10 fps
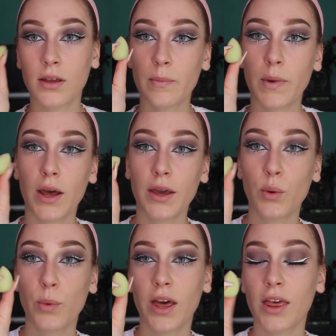apply
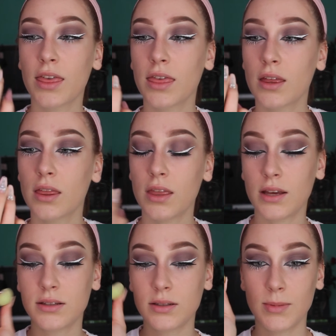it with
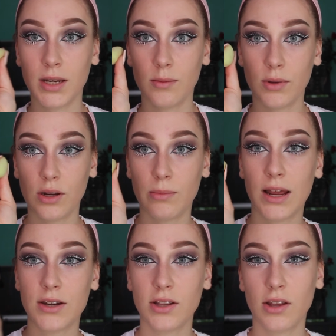this mini beauty
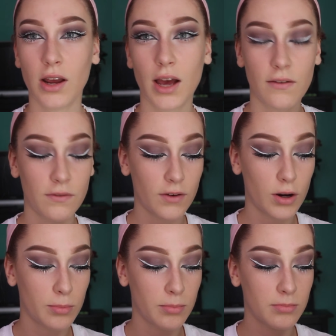blender that I have
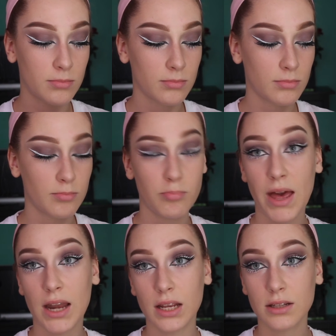from
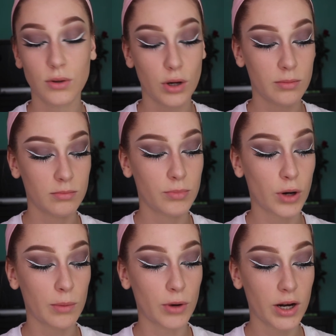Penny's or
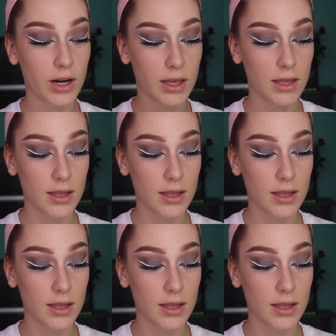Primark.